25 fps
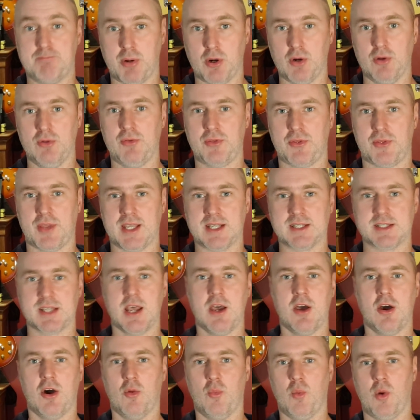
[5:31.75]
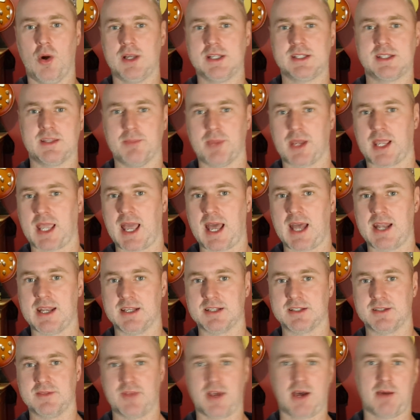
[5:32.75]
pull things and what is the
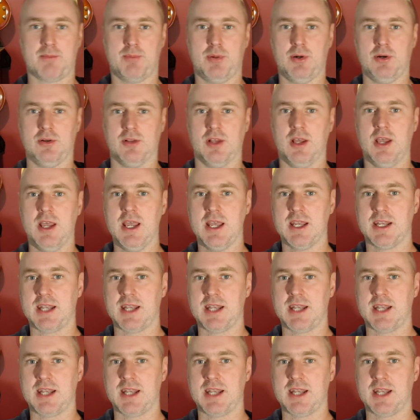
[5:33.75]
mechanics of that pull?